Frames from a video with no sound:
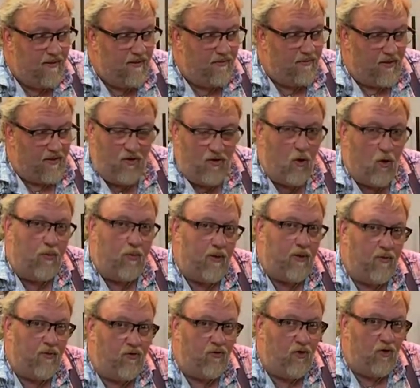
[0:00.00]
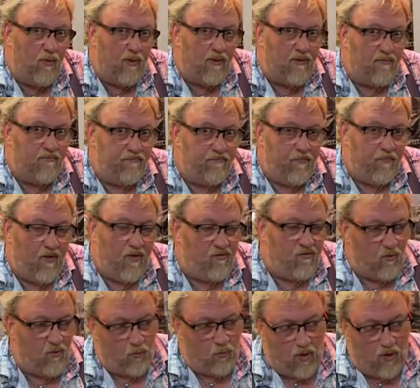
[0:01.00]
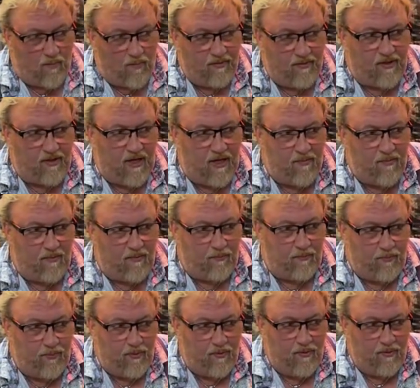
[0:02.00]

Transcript: that nobody would do it. So Robin came up